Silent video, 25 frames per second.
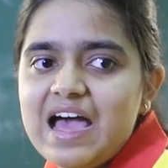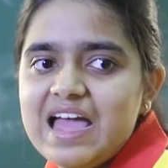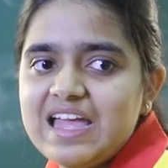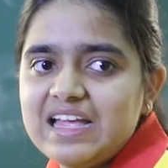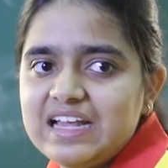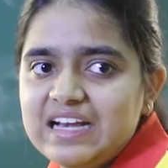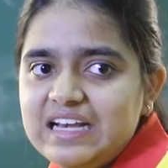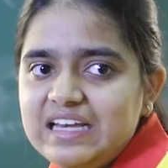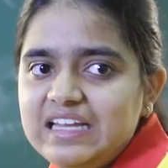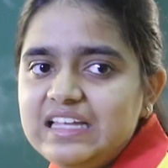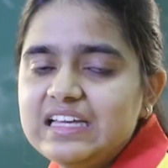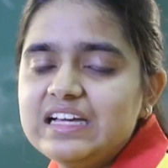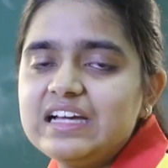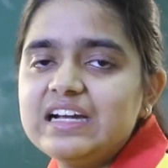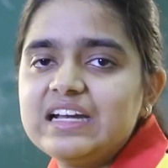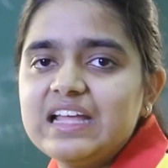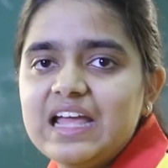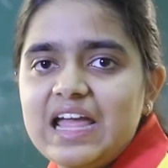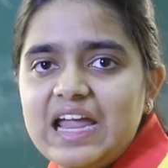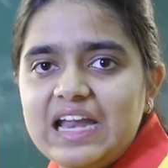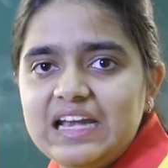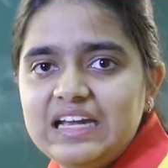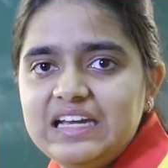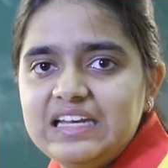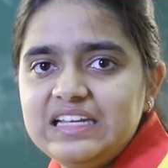I
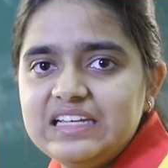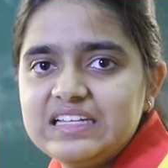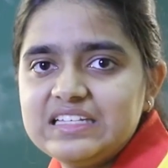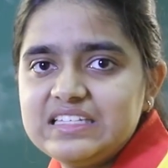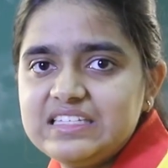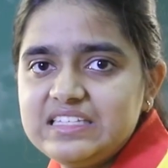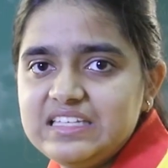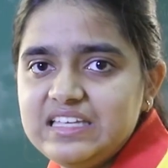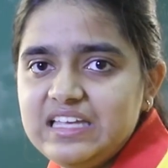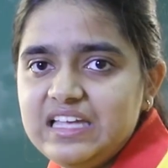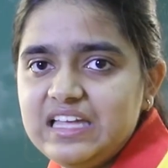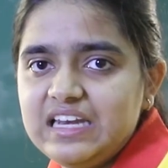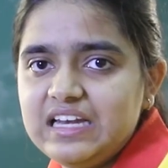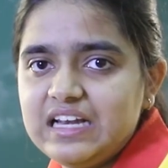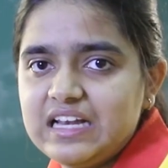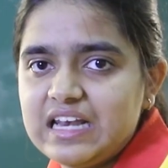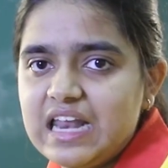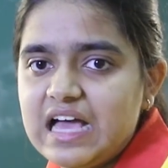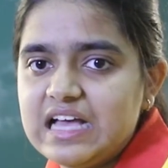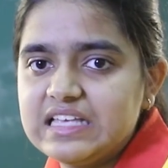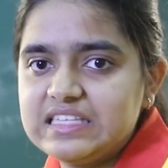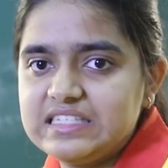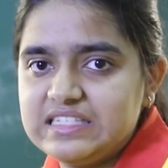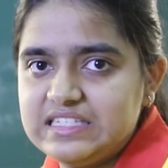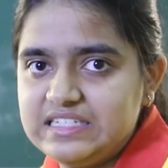cleared NTSC in
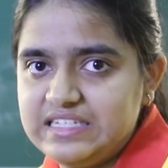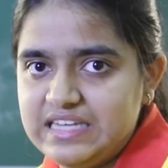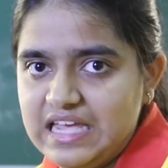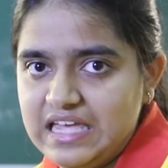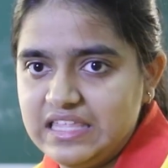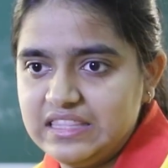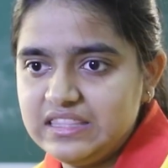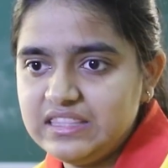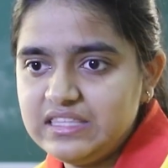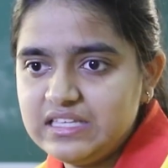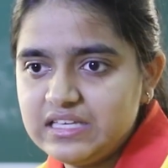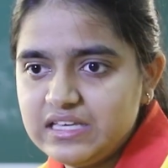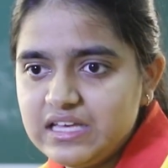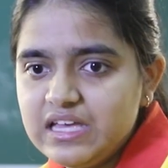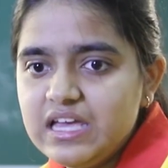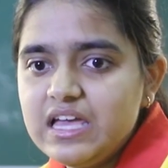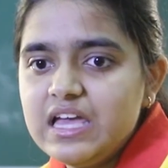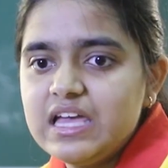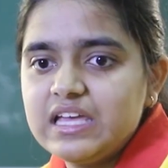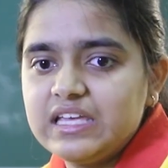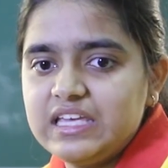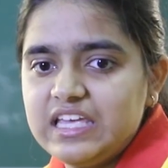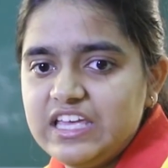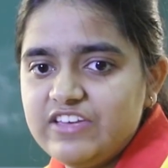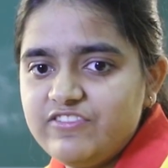class 10th,
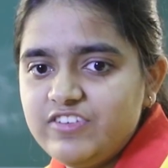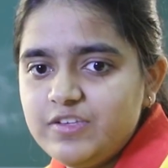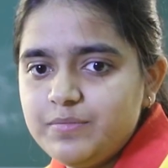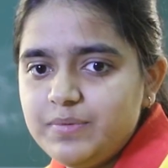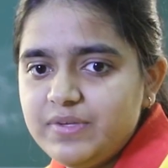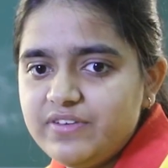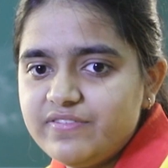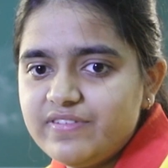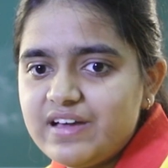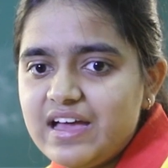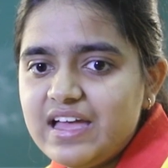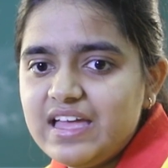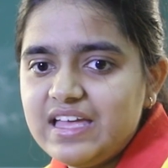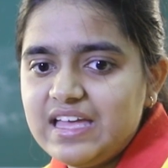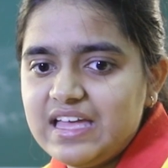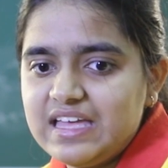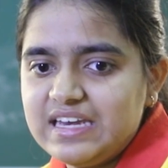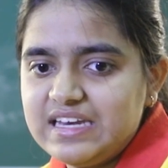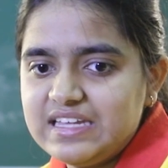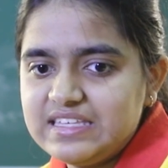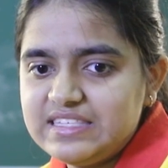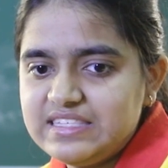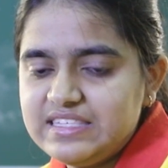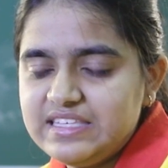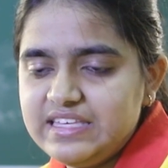KVPY,
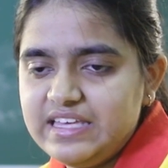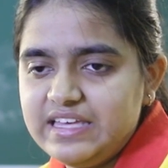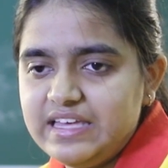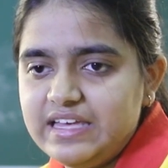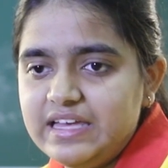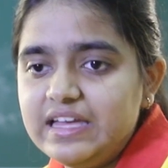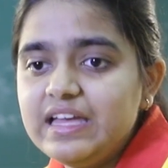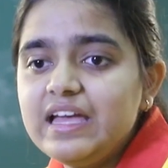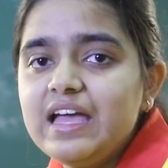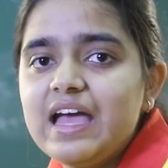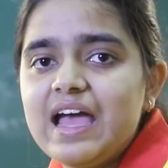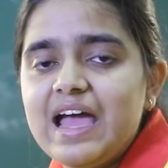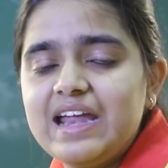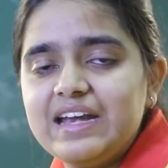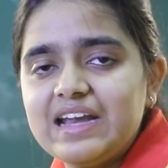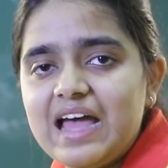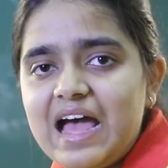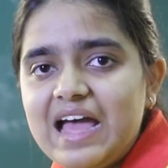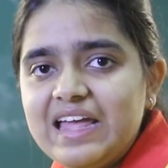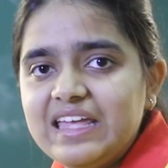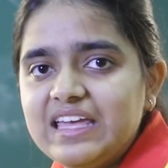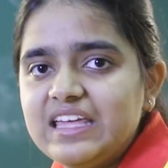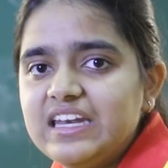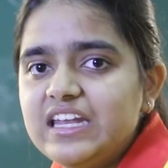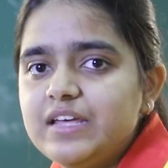NSEA and
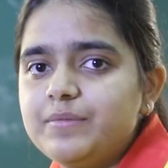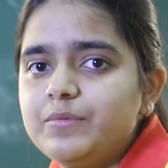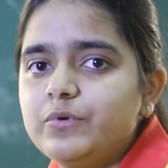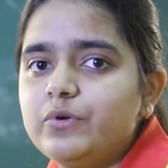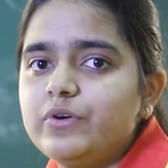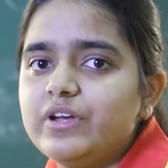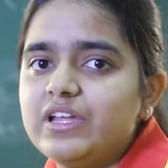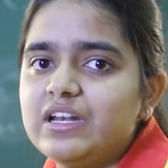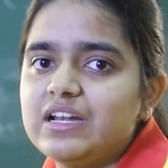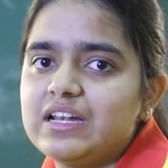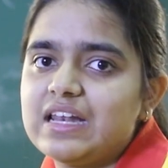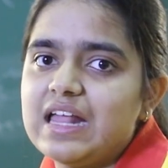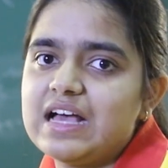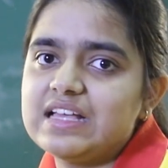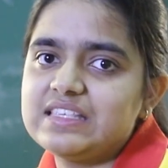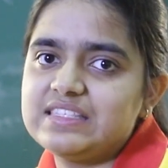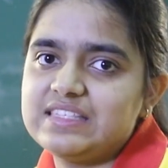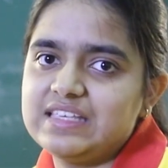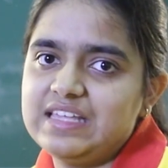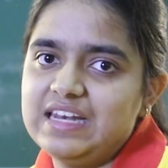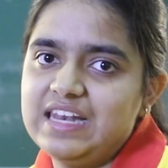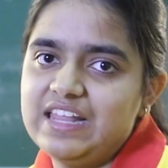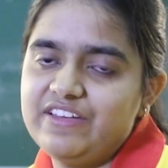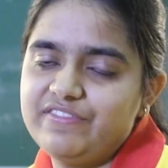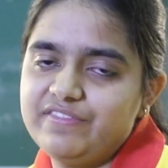INMO in
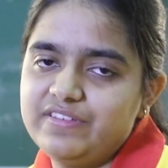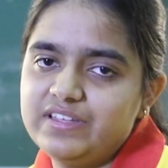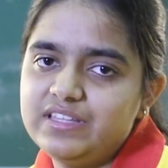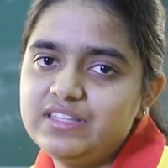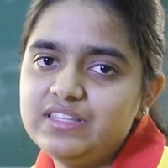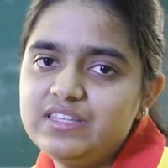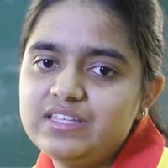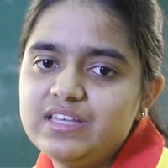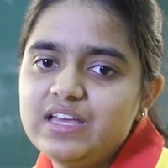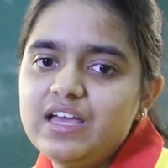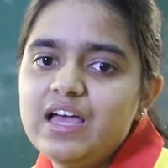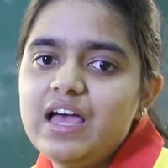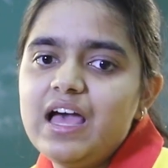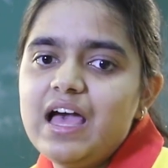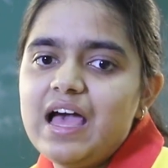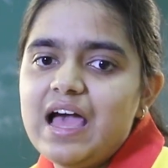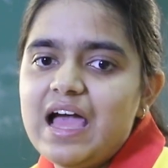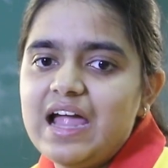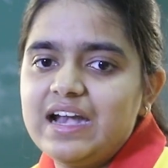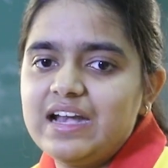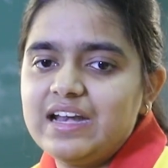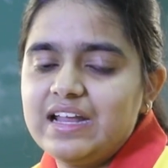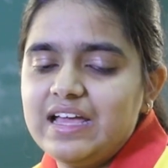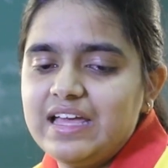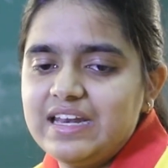class 11th,
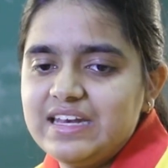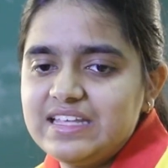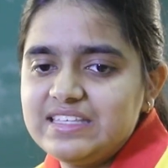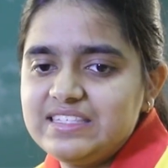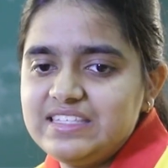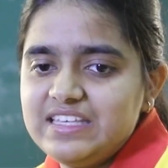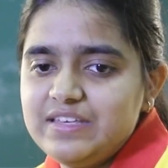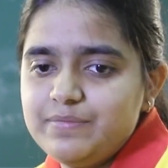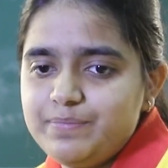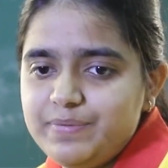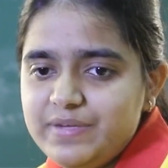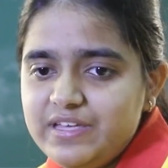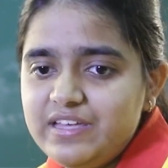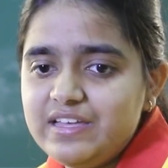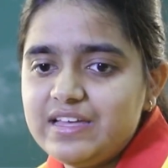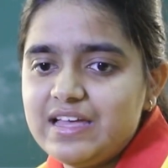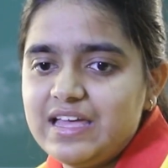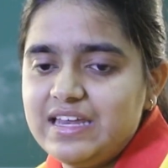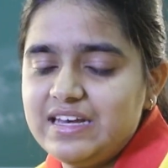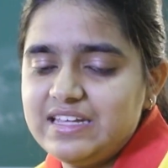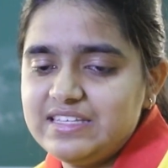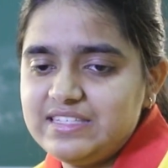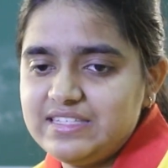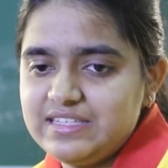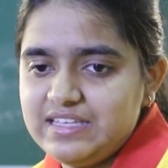and NSEP,
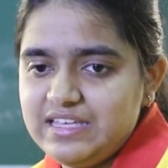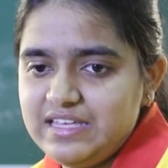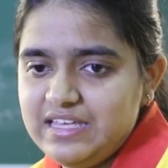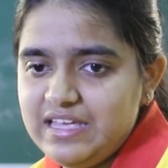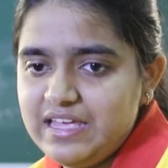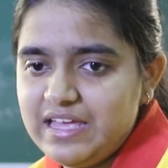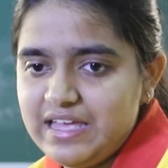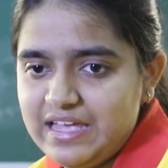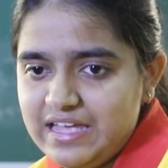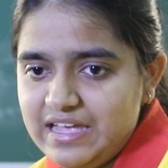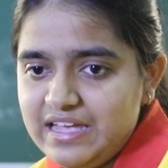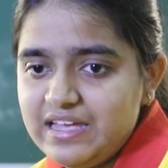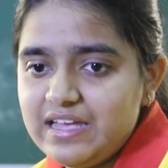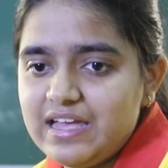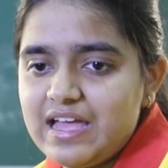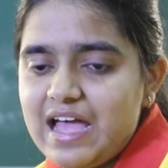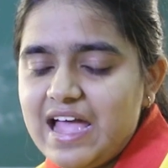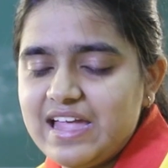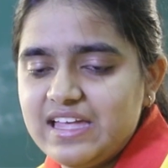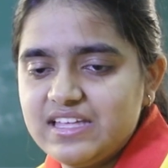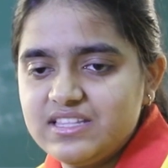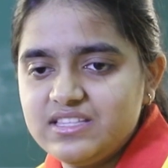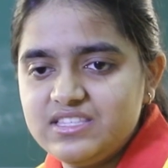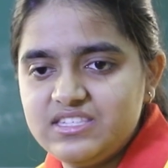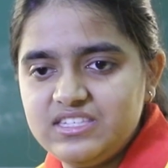NSEA,
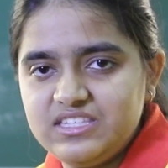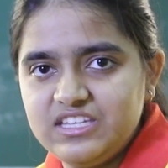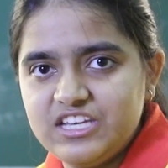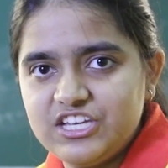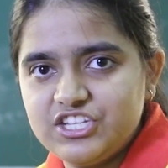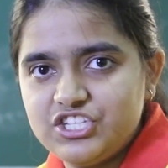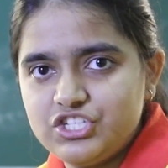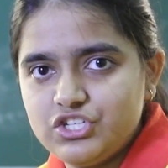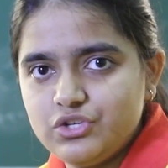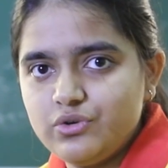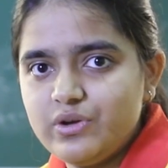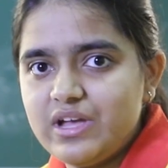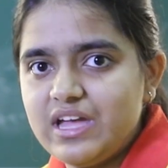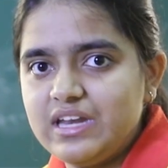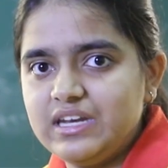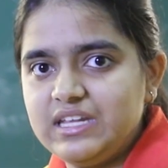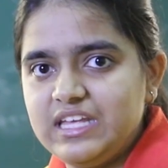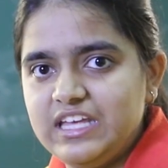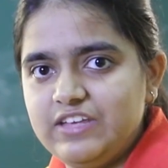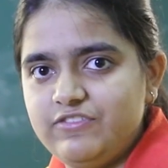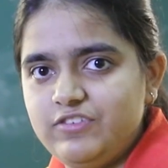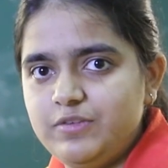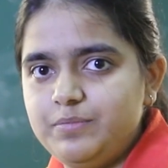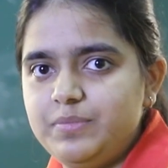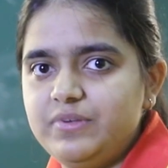INCHO and
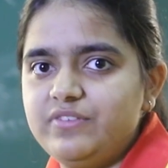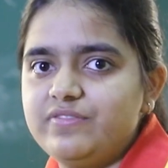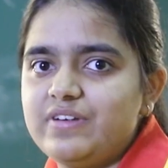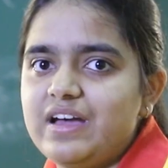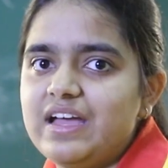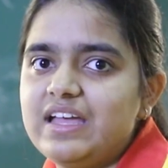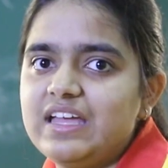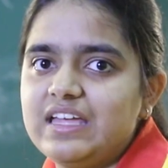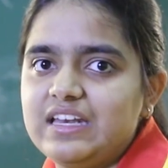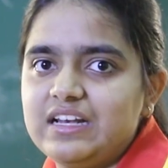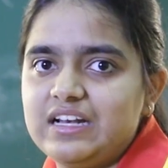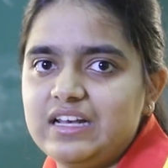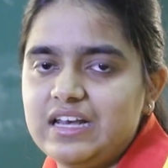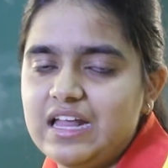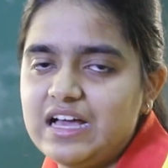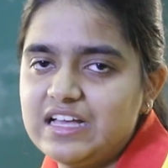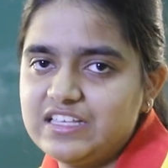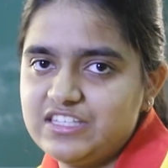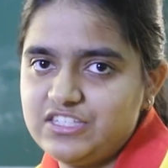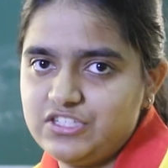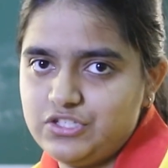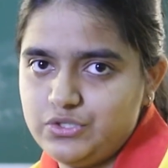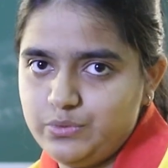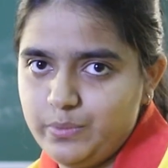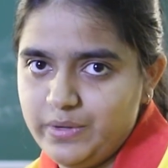KVPY in class